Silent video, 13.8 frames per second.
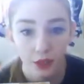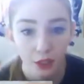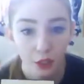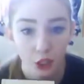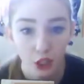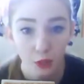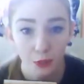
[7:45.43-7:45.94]

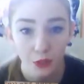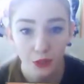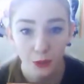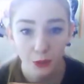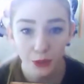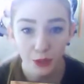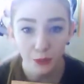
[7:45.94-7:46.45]
Super,
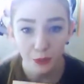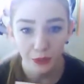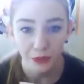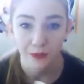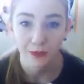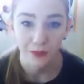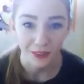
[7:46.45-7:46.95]
super, super
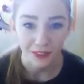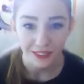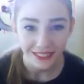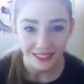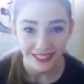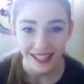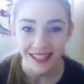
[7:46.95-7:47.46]
dupable.
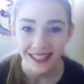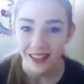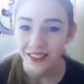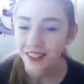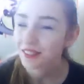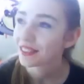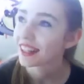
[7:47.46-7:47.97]

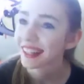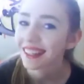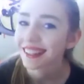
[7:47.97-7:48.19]
Sounds fun.